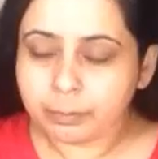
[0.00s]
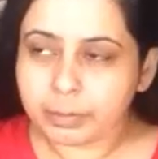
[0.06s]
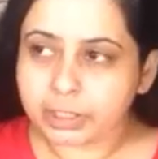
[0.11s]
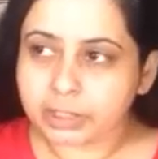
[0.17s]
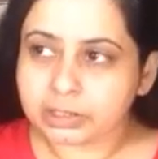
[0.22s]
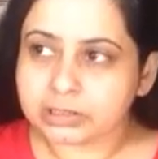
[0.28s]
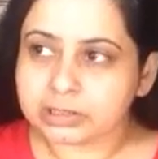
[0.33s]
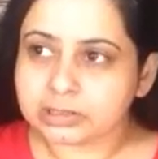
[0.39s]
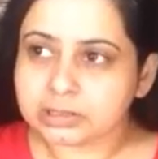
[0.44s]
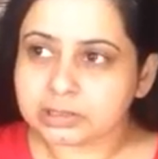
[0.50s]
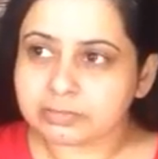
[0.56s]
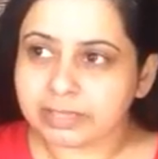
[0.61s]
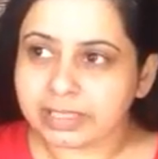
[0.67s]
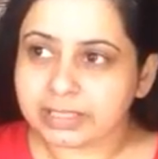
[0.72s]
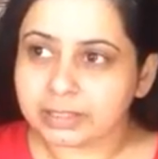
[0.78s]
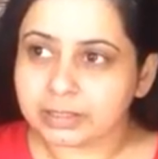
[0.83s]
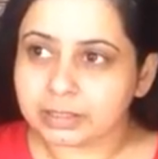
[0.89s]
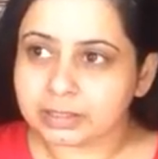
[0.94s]
because
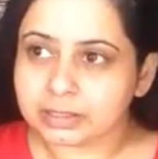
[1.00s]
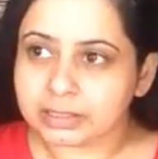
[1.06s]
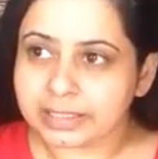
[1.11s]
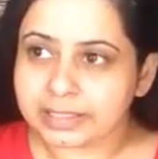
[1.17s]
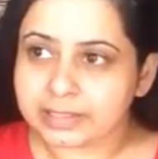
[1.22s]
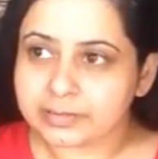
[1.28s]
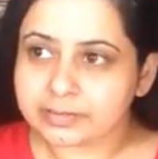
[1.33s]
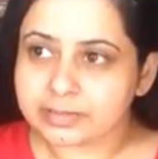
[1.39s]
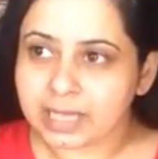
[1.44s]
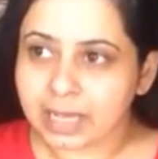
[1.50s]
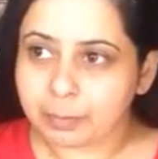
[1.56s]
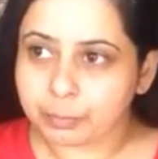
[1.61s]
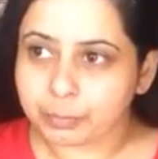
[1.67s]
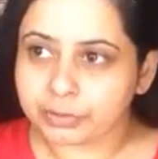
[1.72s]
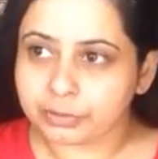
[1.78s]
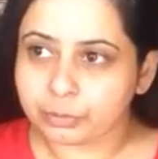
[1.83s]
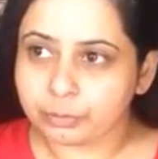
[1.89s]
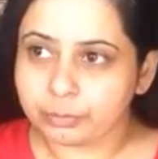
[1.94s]
when things
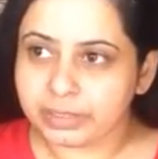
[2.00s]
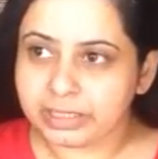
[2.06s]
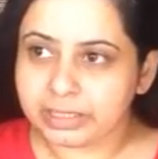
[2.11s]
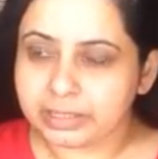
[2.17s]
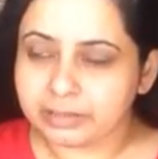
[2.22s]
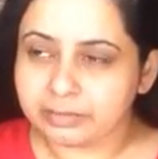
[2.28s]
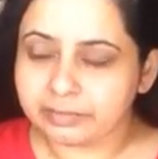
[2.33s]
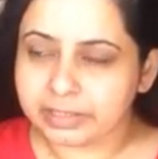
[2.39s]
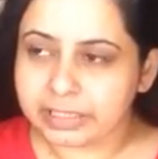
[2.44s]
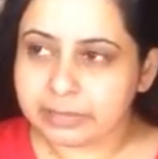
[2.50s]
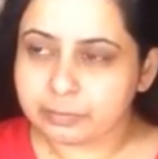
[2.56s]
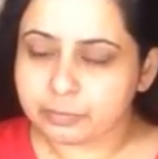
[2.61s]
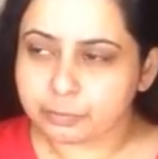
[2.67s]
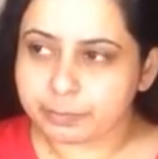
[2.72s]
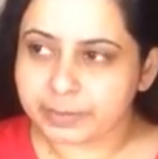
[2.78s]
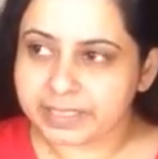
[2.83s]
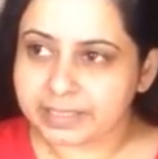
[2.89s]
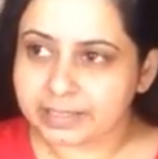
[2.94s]
happen to me in dream
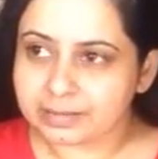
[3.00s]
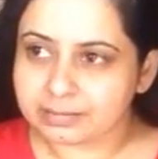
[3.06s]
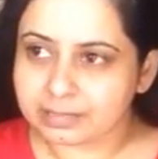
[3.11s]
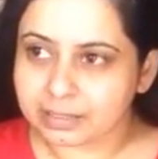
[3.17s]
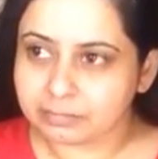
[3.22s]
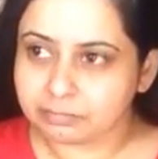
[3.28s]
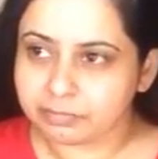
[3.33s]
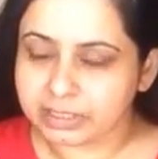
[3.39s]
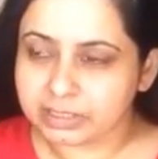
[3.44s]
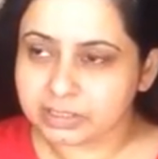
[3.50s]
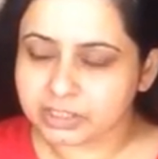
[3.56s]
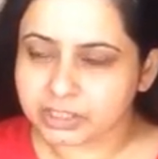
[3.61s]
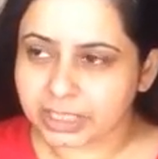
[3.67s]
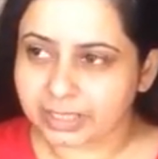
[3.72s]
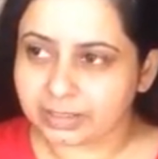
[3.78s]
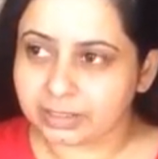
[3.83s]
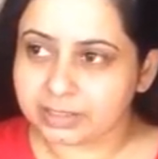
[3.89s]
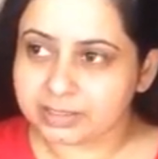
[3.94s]
space and when the
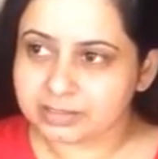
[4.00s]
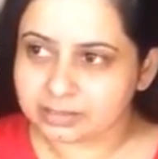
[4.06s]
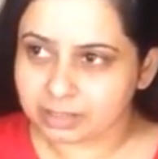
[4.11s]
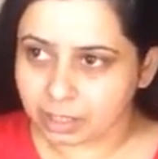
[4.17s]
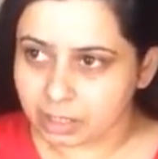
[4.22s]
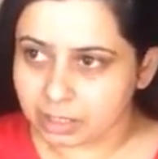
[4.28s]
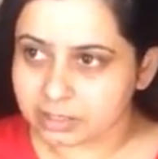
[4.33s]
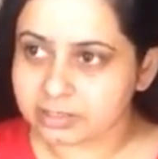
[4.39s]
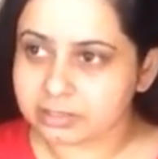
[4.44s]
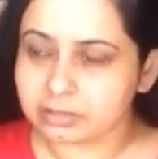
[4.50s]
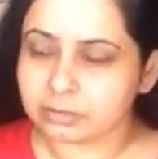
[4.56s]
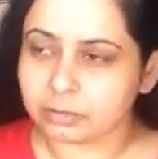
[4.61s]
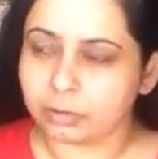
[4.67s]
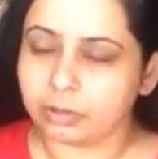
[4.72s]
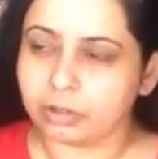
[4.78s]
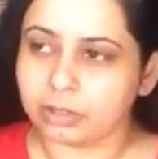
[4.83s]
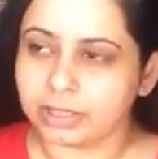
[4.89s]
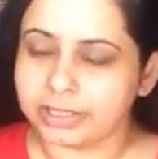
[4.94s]
channeling starts
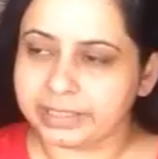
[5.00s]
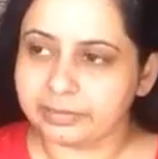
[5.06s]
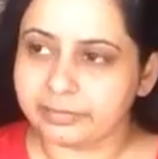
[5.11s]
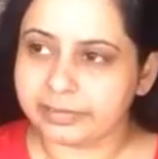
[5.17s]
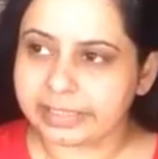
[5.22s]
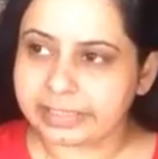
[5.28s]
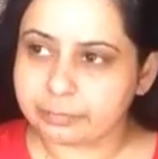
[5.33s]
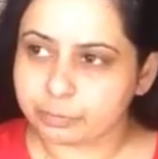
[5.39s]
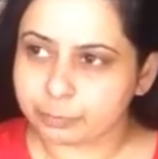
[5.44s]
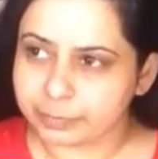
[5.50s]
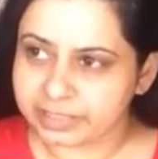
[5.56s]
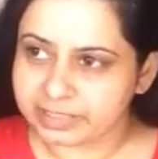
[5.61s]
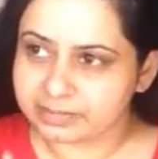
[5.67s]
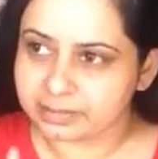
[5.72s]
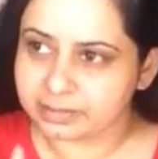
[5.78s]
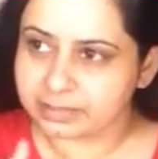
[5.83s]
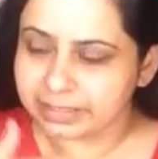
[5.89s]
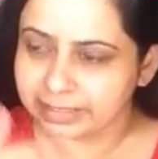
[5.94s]
in dream
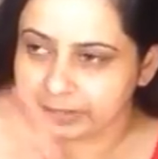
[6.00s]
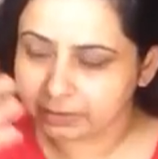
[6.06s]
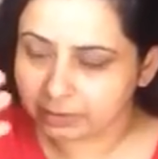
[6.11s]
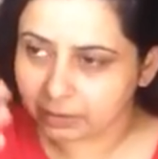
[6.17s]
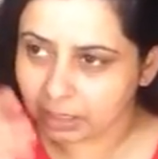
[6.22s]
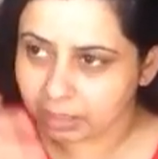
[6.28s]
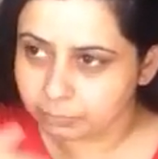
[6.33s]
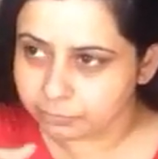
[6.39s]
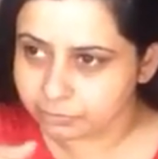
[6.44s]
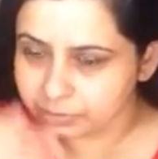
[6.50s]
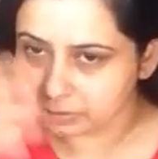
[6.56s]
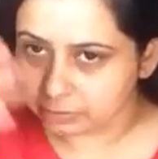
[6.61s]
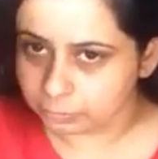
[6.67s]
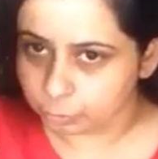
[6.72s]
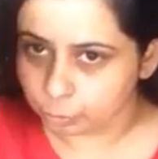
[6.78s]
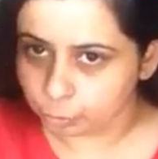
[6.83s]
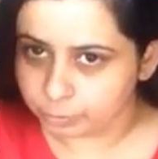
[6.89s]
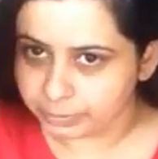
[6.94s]
space and then comes
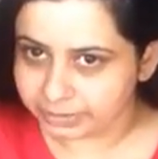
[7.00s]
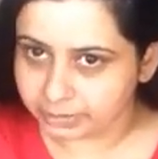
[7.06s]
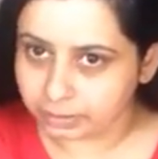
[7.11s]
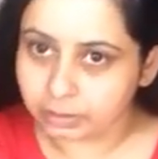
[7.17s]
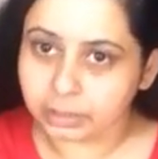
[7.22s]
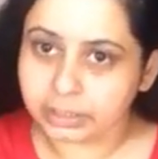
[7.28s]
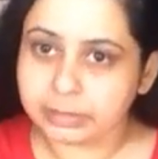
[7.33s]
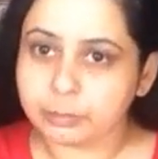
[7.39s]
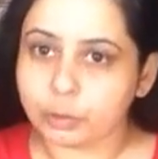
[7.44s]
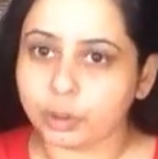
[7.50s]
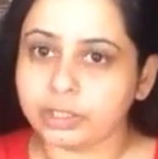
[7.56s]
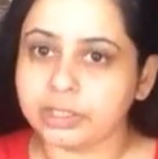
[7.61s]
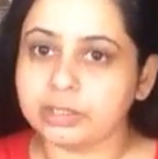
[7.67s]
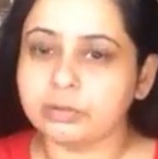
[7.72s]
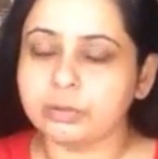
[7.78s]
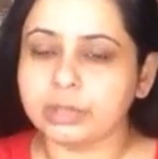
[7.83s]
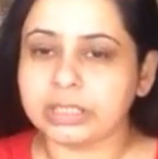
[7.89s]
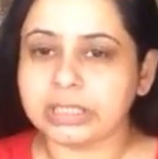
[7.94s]
into my early
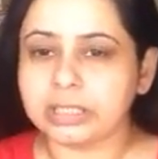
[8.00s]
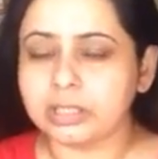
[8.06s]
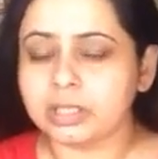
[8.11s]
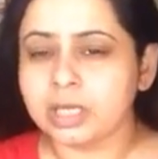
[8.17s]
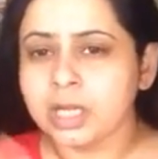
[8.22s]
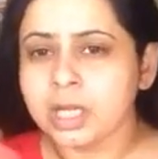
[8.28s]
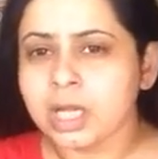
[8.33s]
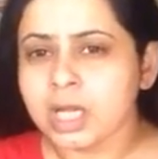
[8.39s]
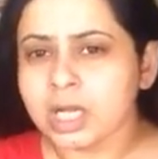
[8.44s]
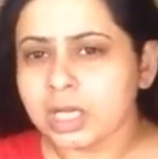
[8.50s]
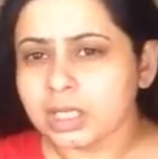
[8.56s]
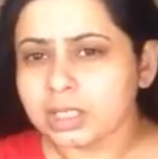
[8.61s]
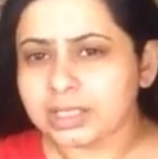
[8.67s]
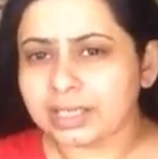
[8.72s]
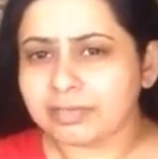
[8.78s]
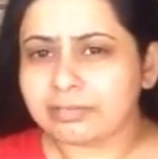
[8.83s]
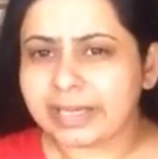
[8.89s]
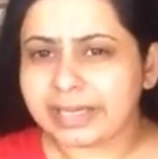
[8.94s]
morning routine,
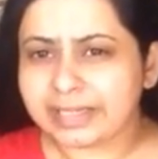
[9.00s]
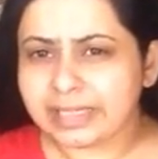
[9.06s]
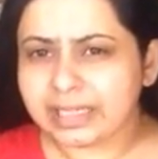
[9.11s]
they are